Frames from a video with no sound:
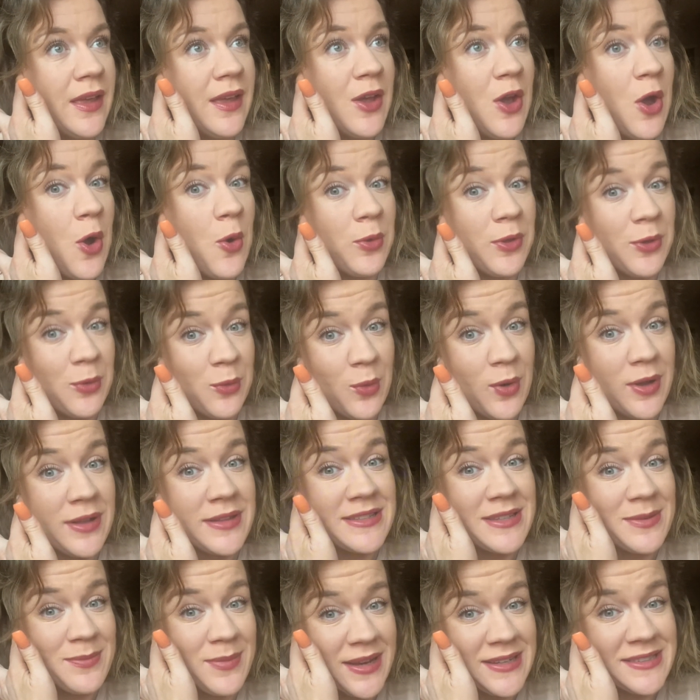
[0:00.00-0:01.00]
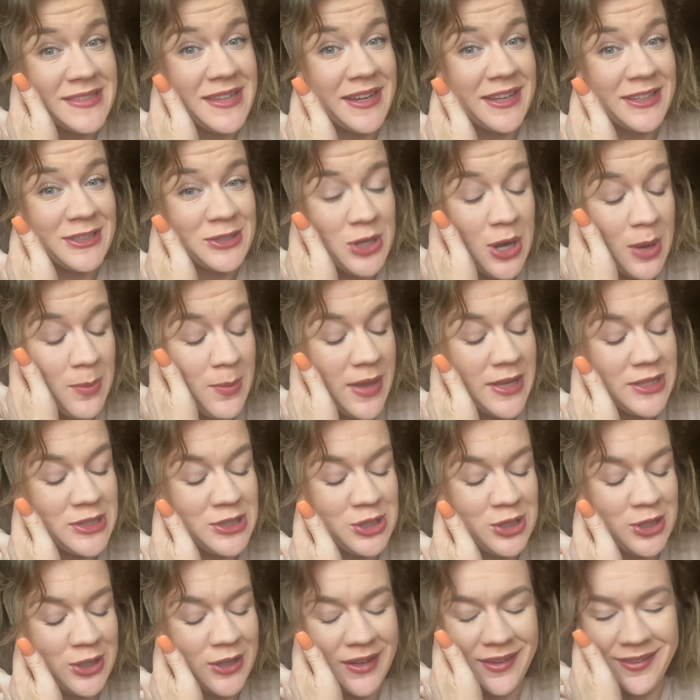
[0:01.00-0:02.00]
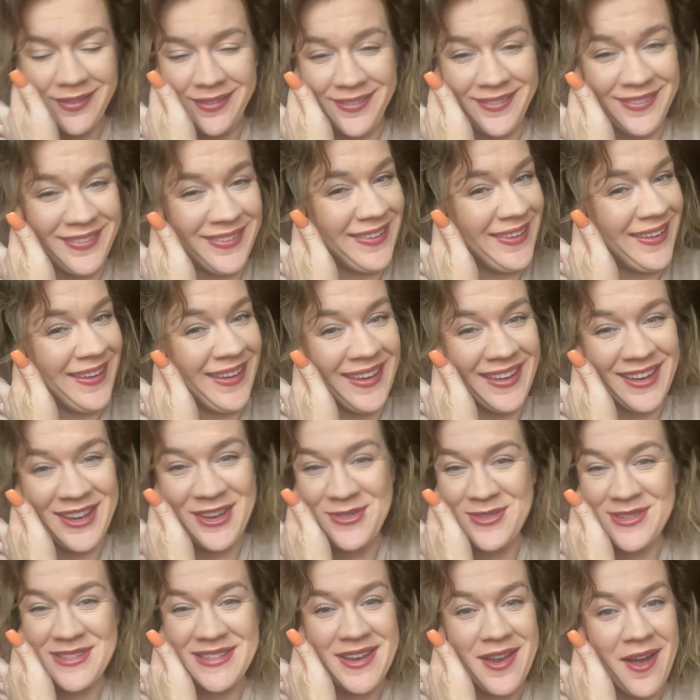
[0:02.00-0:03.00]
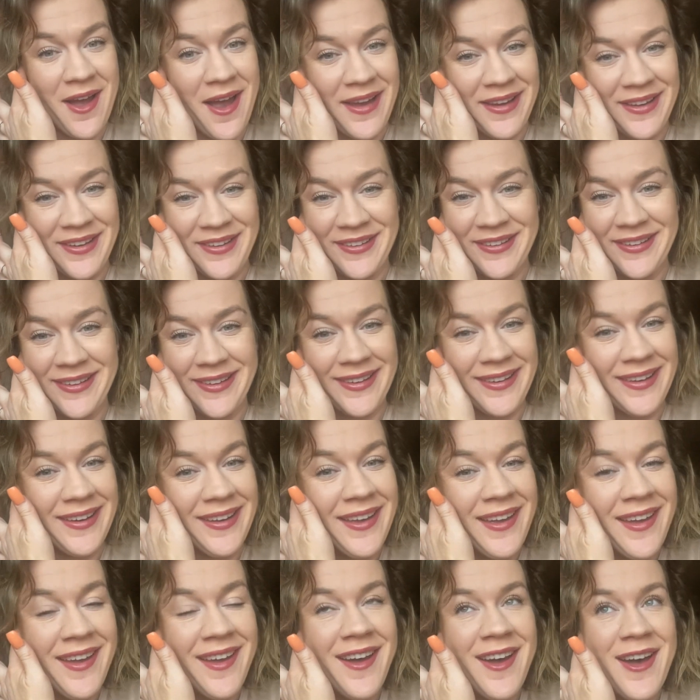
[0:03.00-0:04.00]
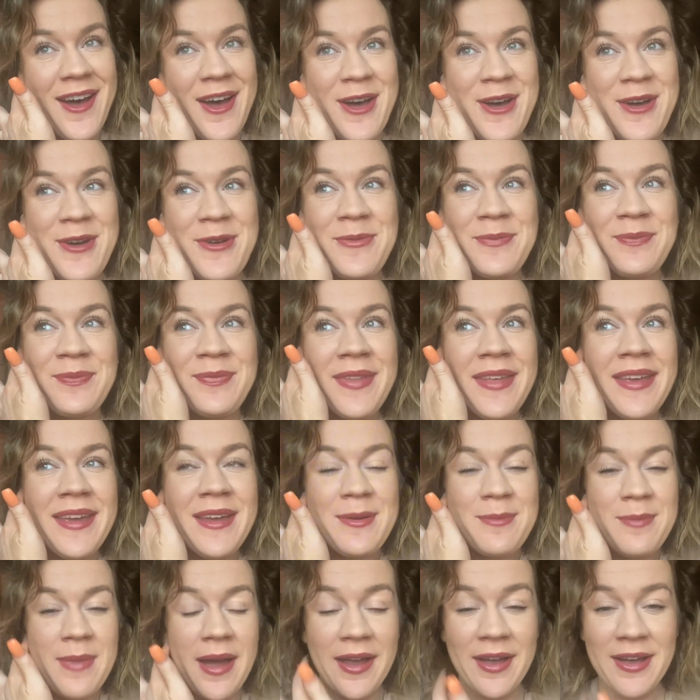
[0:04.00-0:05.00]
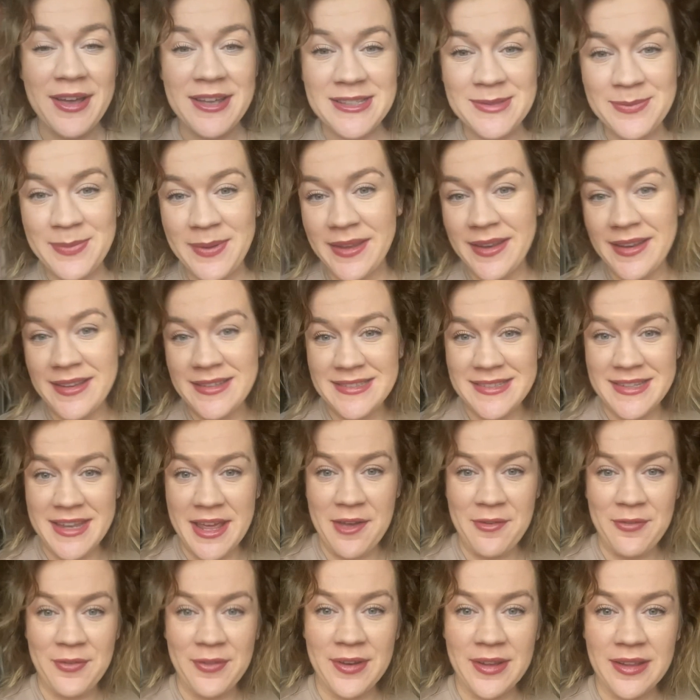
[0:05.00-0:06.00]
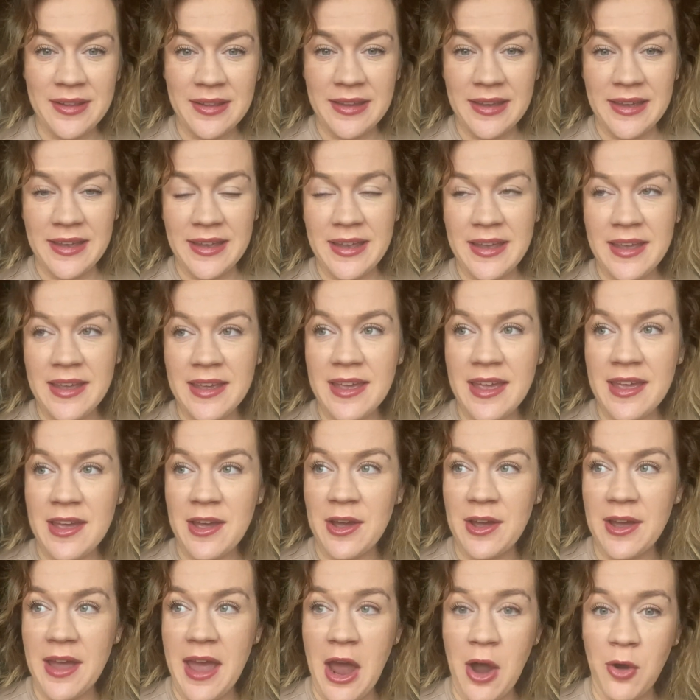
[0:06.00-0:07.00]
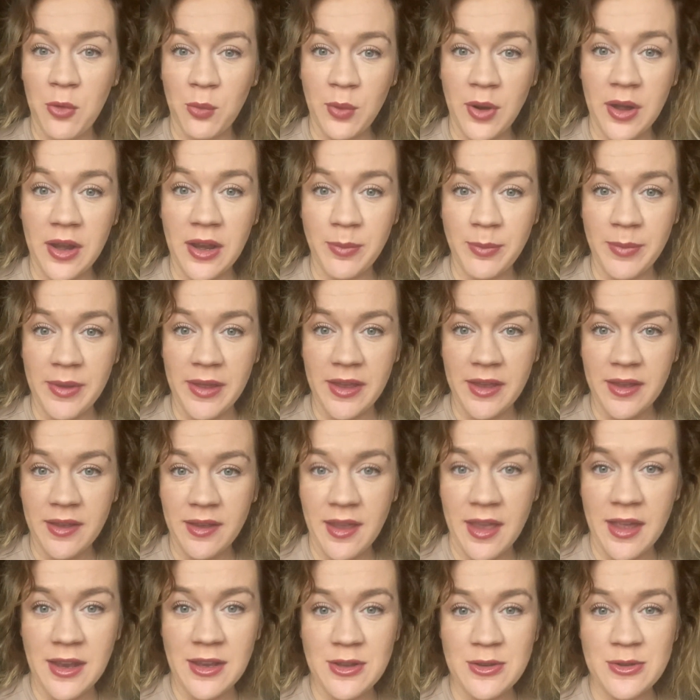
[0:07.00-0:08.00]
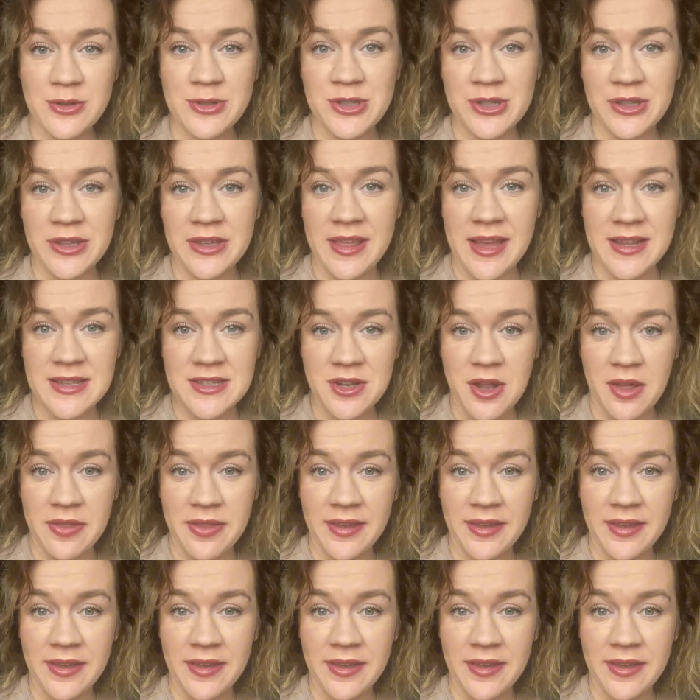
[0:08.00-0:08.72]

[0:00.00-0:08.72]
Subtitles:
only once in my second trimester. It was not good. My husband is definitely outrunning me, and usually that's not the